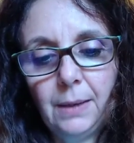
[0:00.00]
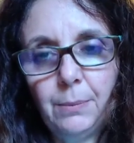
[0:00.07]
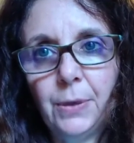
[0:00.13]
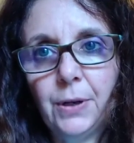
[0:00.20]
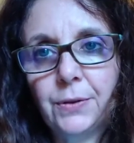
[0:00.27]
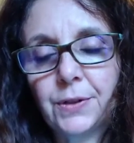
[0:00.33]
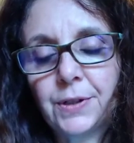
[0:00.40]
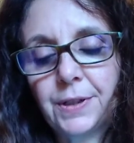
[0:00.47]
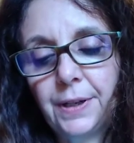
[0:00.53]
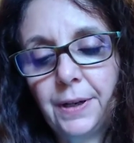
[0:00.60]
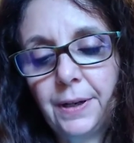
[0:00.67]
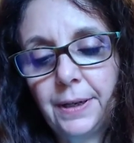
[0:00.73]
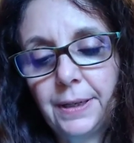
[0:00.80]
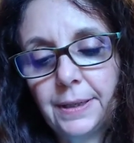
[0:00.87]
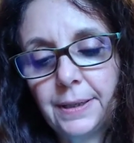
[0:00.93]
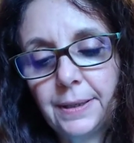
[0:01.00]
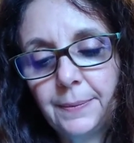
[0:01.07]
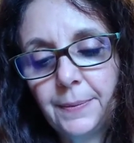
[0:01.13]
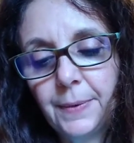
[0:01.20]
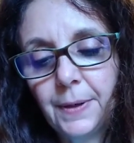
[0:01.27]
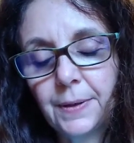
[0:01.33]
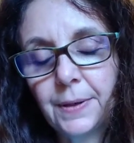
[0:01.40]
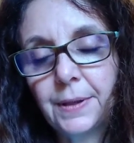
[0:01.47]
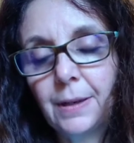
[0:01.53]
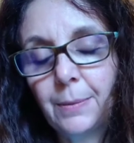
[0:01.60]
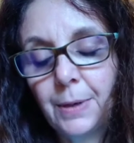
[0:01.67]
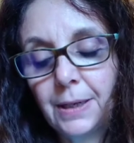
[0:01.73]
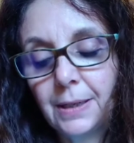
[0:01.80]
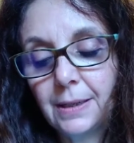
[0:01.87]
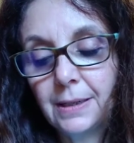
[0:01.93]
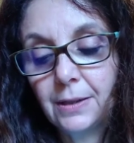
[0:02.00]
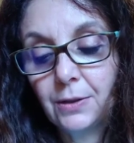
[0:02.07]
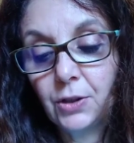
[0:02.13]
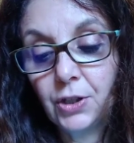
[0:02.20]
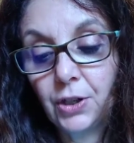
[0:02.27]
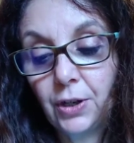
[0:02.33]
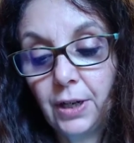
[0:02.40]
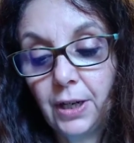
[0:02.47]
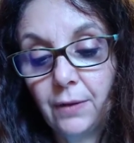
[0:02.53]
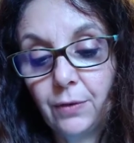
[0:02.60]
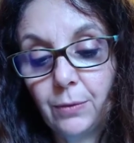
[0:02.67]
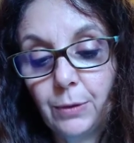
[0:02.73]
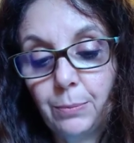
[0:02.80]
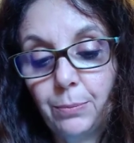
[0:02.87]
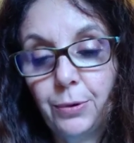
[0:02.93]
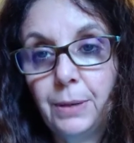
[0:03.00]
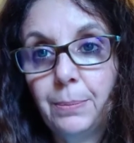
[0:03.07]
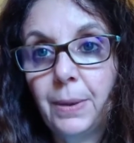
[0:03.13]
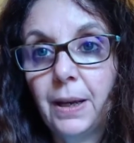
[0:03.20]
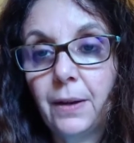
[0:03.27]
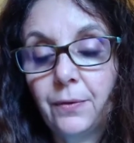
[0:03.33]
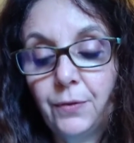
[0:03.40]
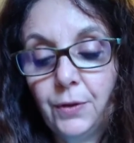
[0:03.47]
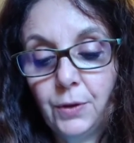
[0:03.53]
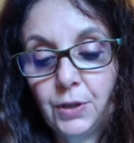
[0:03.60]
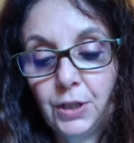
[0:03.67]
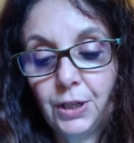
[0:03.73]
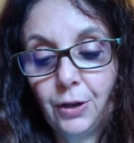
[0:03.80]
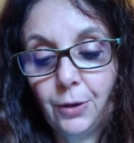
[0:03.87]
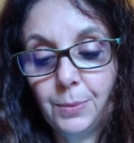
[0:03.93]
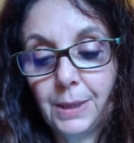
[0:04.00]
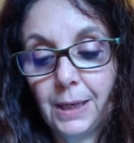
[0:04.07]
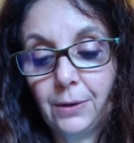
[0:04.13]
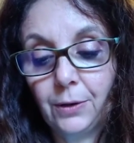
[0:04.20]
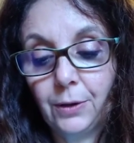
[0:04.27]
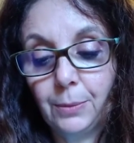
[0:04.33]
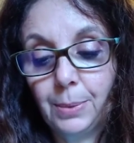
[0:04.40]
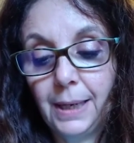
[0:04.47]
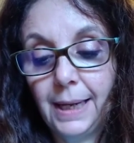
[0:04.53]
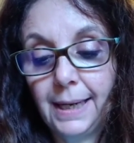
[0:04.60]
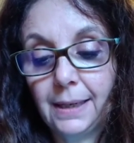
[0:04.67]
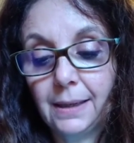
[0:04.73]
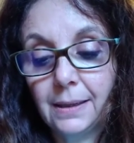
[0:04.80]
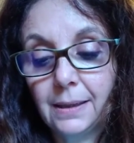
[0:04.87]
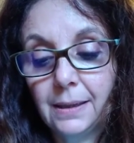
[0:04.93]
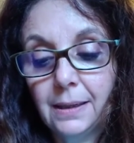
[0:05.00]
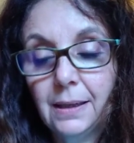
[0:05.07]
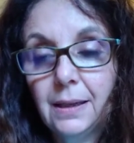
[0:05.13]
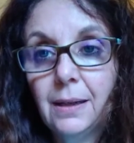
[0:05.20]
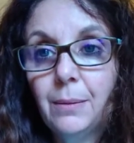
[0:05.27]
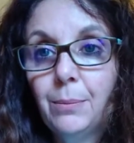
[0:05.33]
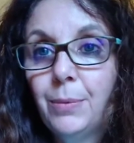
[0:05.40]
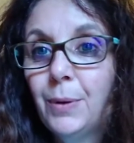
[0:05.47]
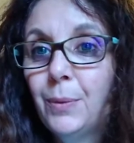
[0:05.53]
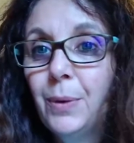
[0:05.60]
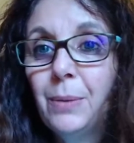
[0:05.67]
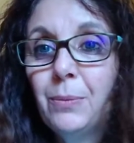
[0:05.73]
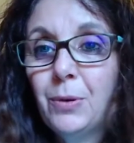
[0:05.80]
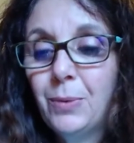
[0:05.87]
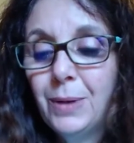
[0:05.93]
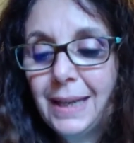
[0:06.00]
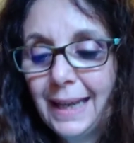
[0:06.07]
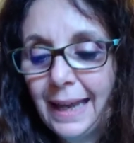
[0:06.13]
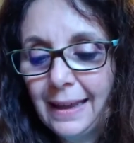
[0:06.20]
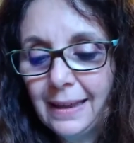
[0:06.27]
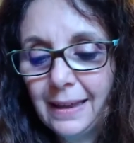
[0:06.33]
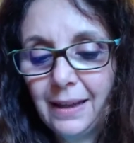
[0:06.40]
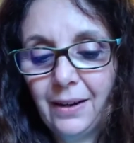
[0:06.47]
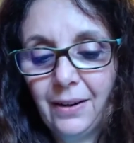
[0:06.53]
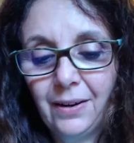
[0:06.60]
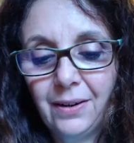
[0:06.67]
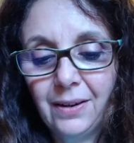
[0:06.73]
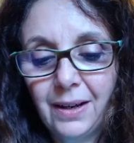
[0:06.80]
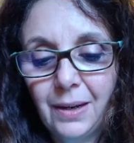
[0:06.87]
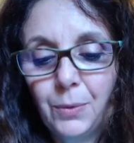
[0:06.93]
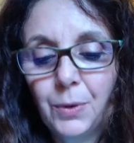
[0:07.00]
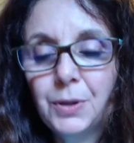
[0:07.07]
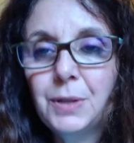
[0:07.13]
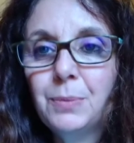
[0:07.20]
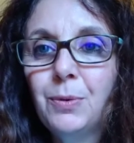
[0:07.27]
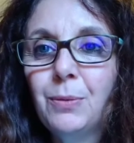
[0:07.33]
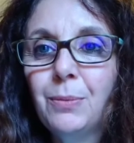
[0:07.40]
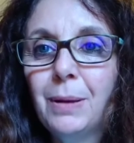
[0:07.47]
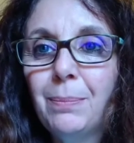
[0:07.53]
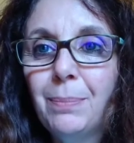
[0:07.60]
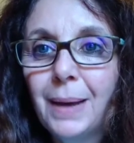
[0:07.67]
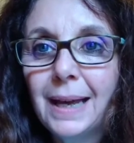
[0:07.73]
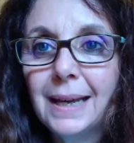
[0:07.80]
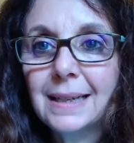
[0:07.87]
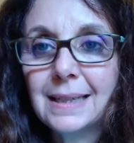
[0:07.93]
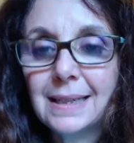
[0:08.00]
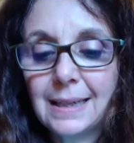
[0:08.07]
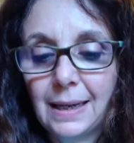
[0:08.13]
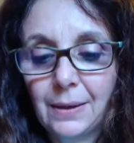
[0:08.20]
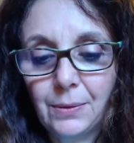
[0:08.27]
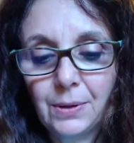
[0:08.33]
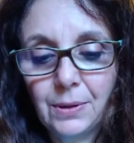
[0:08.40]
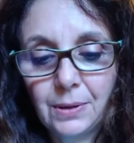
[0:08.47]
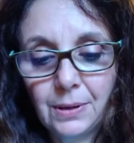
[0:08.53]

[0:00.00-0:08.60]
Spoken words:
Blanche sighs. Her stomach is still churning from the pre-packed food she gulped down on the plane. But when will we get there? I want to put my bags down.